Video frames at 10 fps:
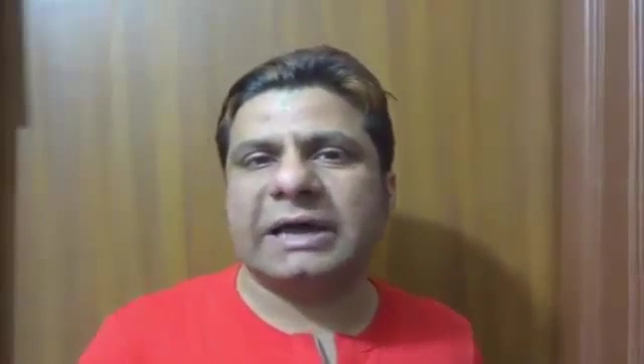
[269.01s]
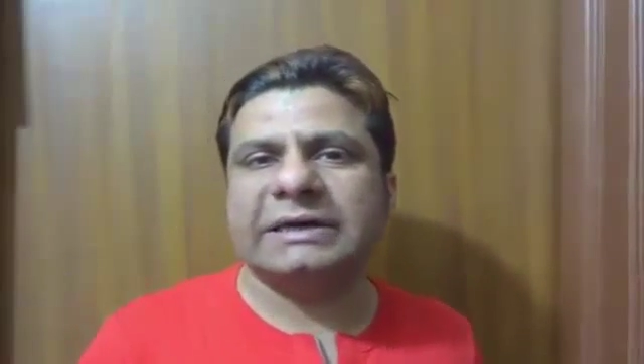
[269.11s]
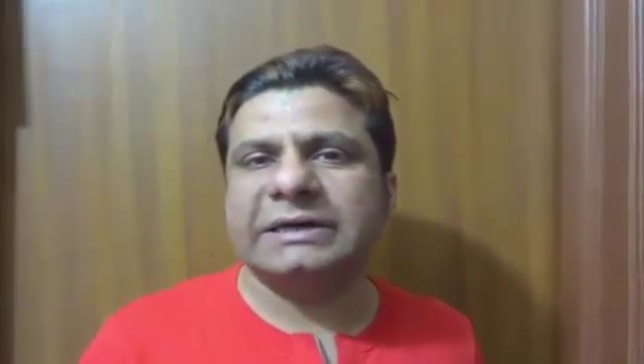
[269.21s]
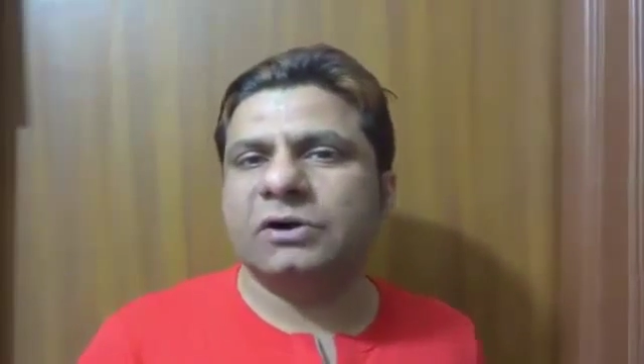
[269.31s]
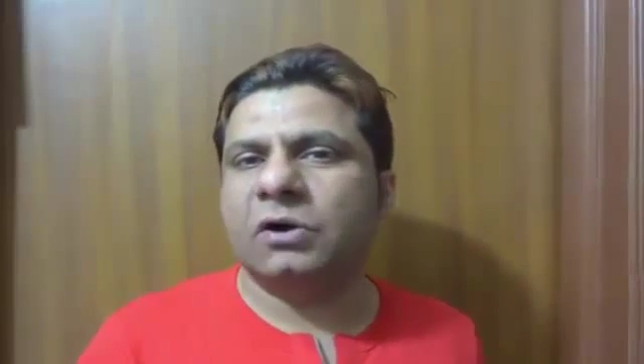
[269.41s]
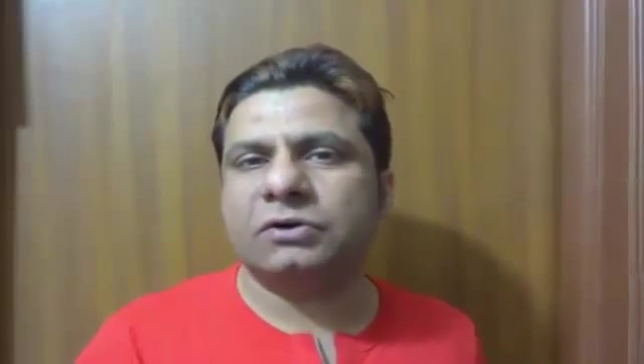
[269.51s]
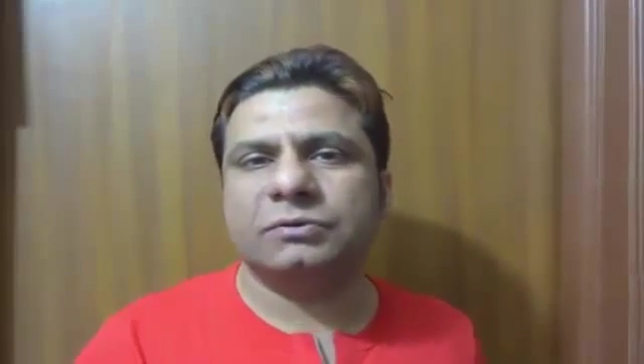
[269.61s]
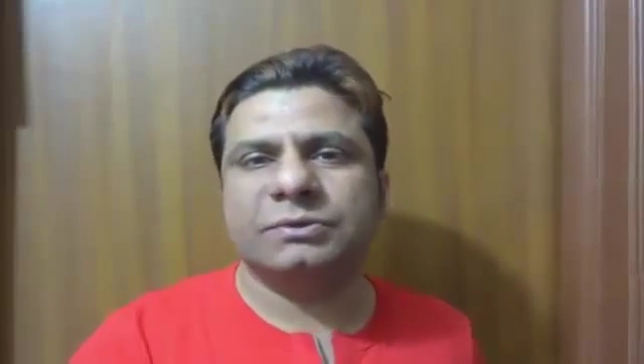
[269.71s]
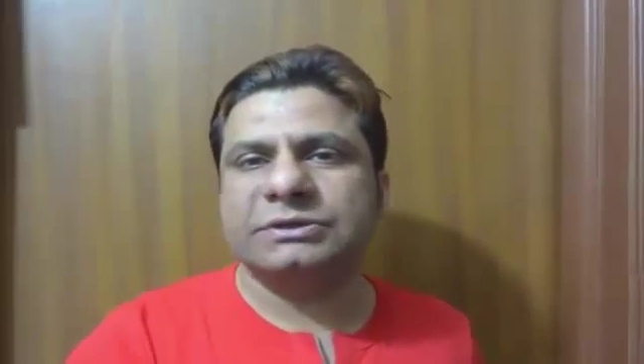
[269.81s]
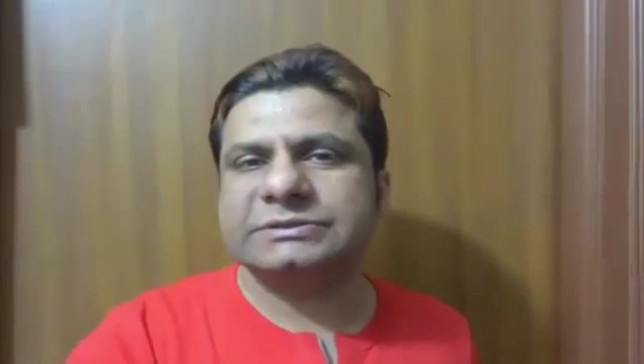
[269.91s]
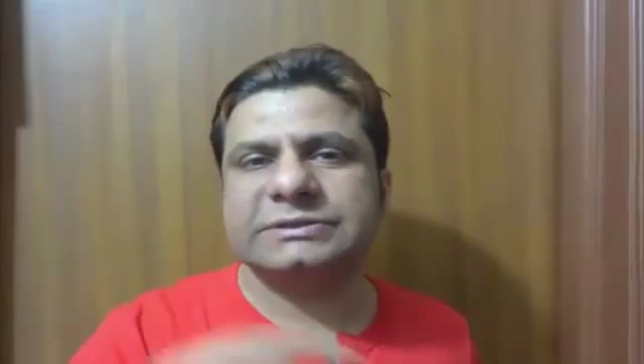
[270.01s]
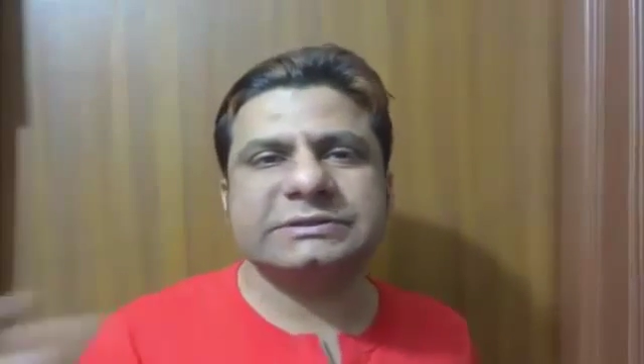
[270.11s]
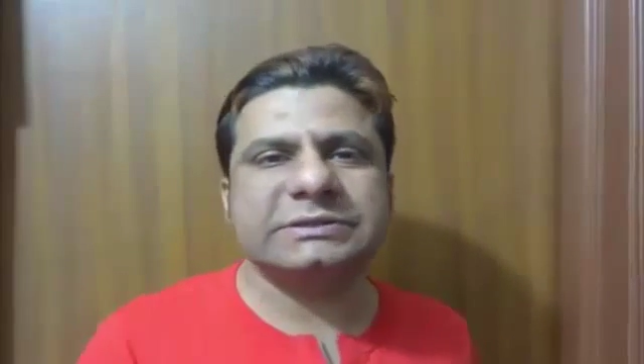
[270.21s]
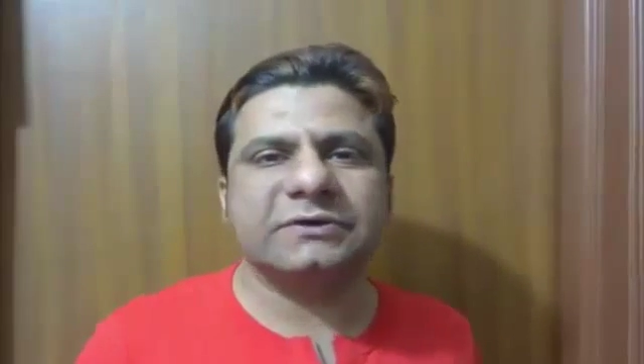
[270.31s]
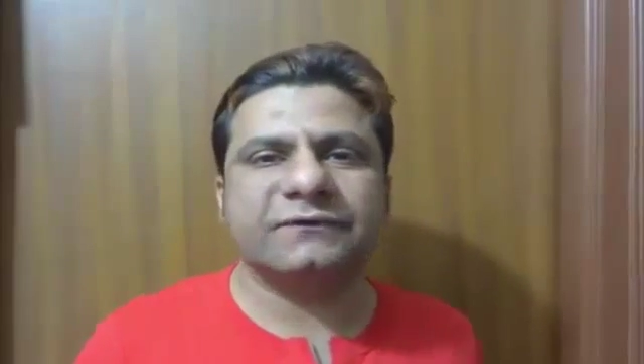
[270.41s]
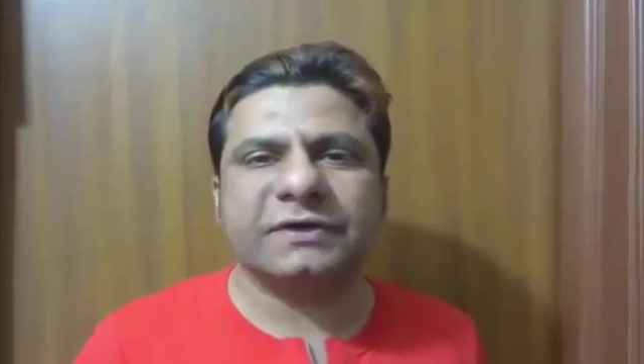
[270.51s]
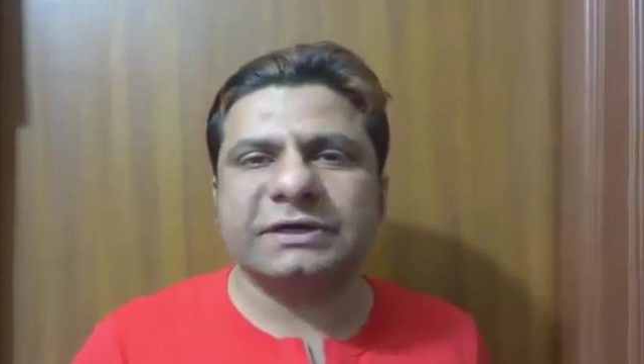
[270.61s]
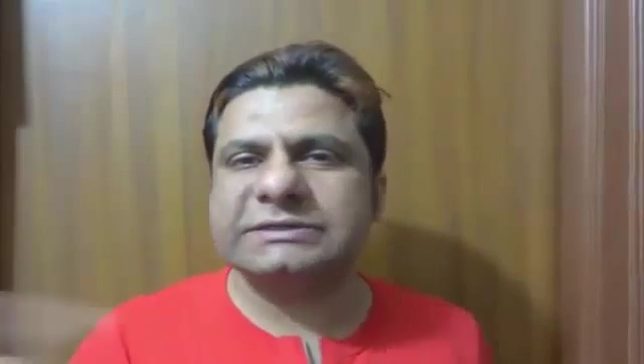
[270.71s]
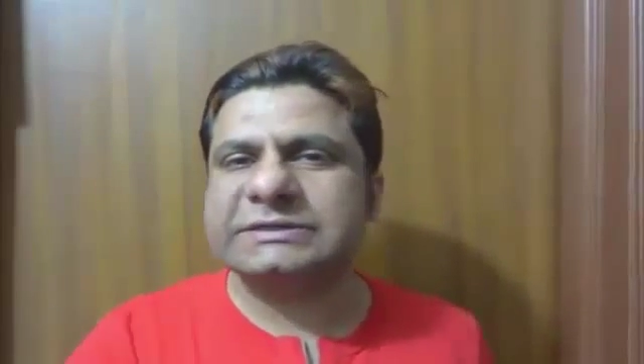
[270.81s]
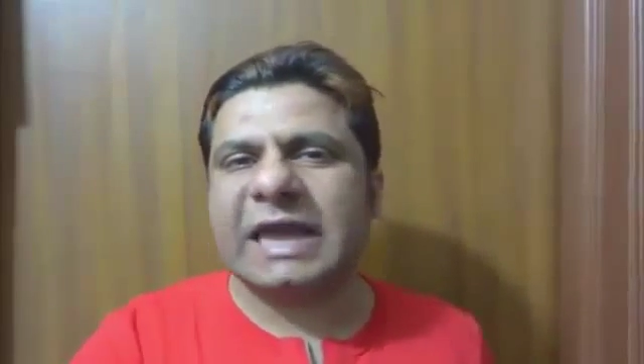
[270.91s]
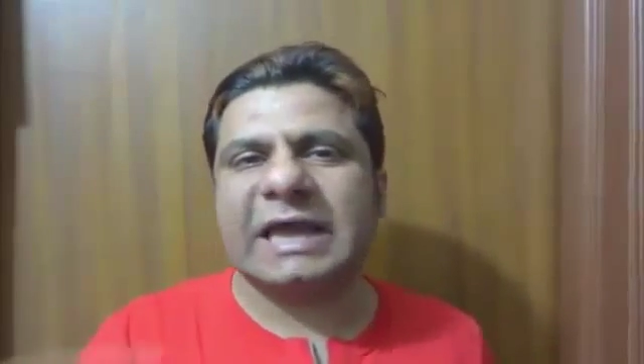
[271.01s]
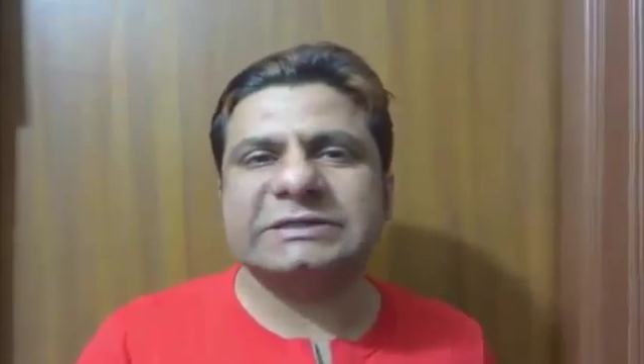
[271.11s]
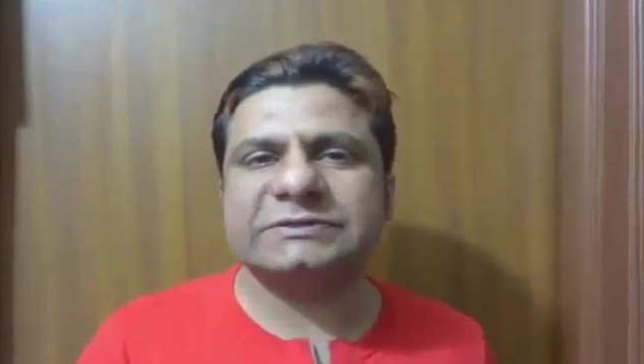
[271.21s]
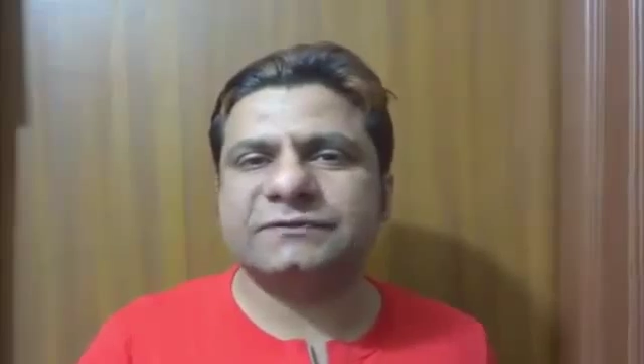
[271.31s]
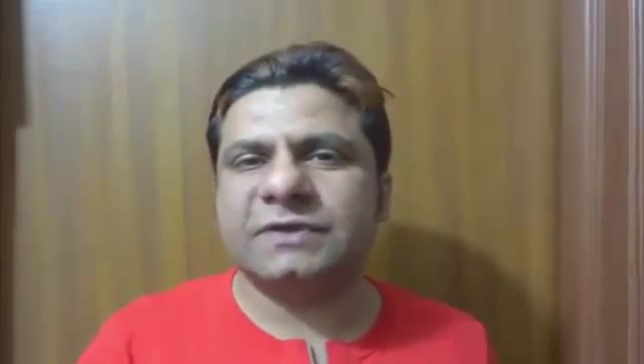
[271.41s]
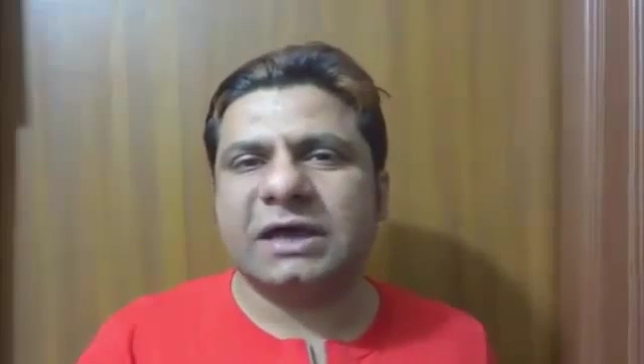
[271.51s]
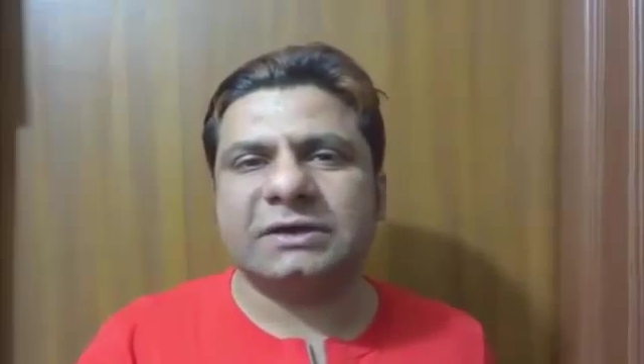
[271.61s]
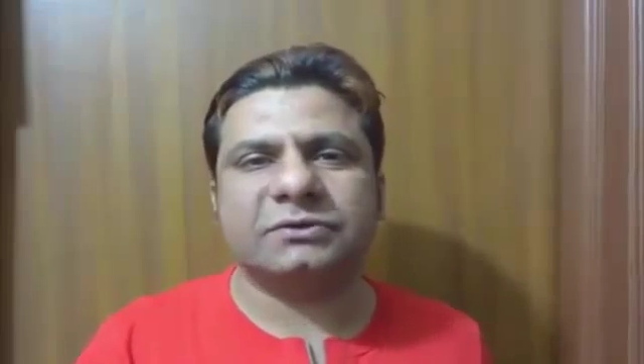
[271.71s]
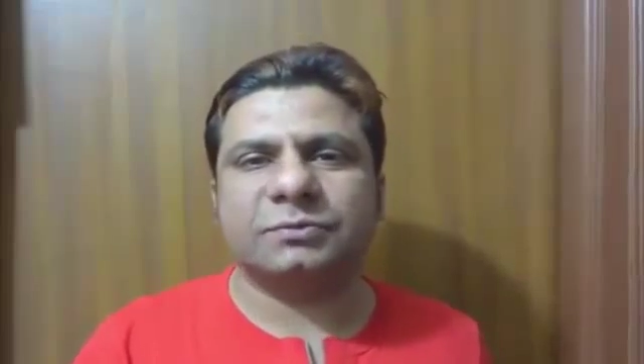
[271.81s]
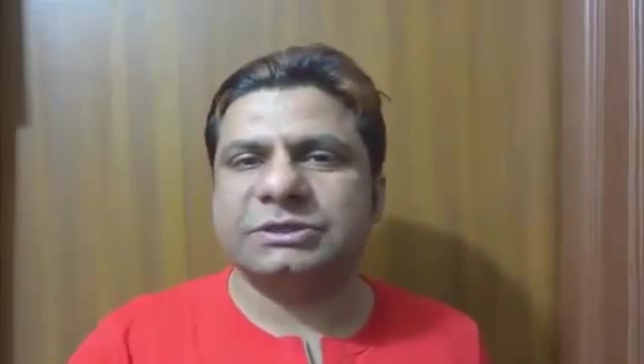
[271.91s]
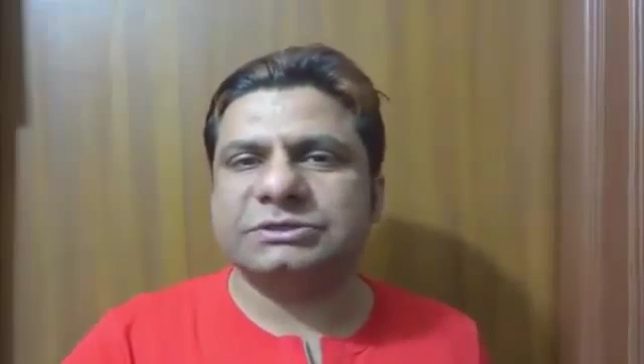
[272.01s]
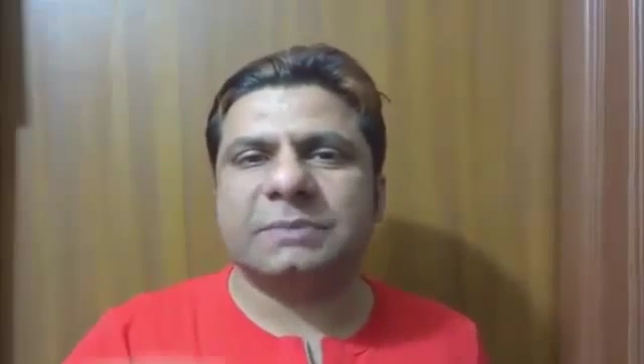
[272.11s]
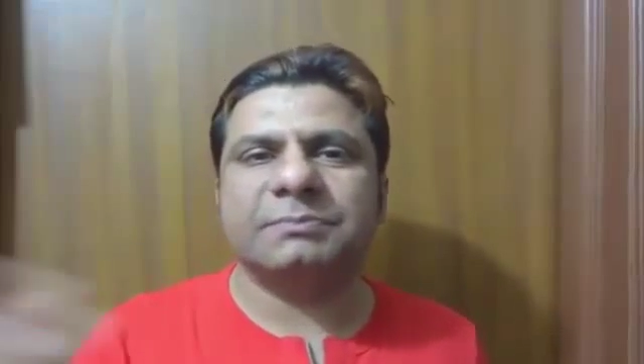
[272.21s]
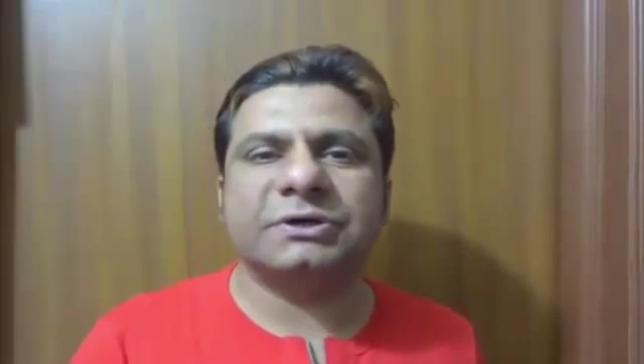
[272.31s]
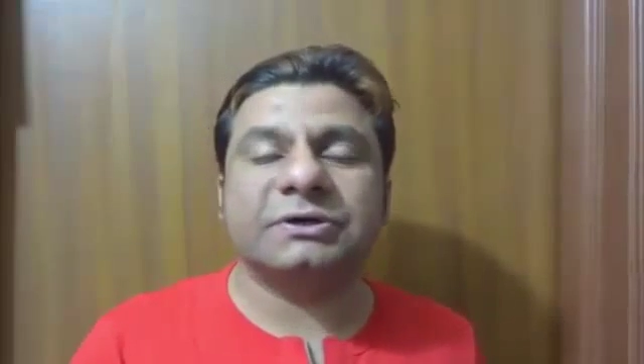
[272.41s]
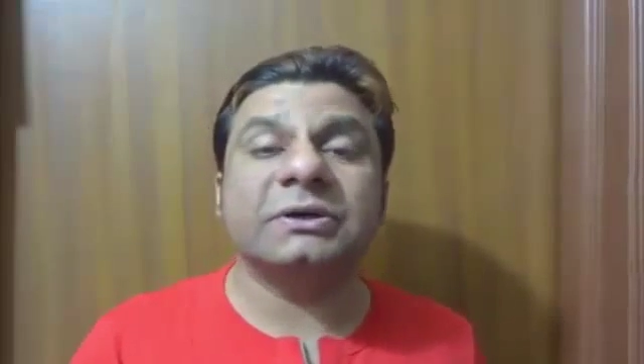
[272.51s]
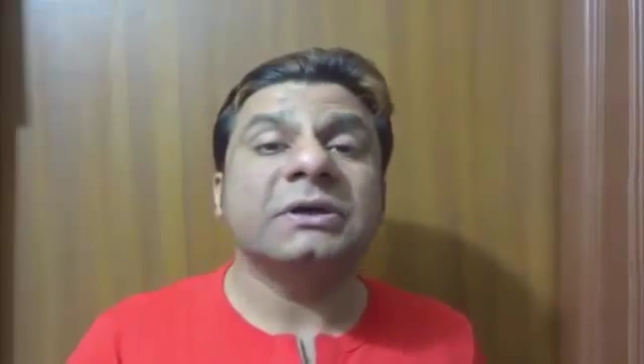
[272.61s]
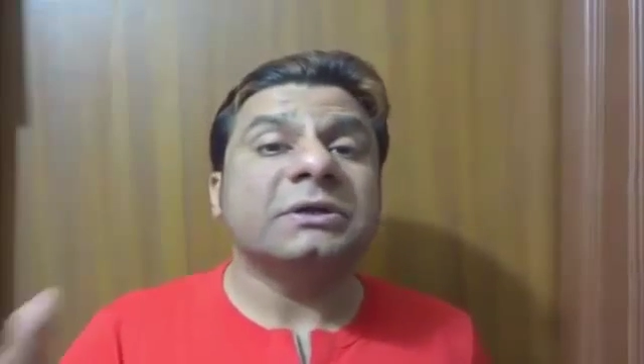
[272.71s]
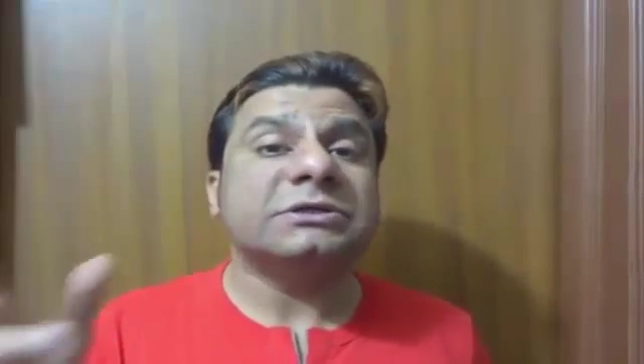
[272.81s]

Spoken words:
ID documents and certificate scans of that to be submitted.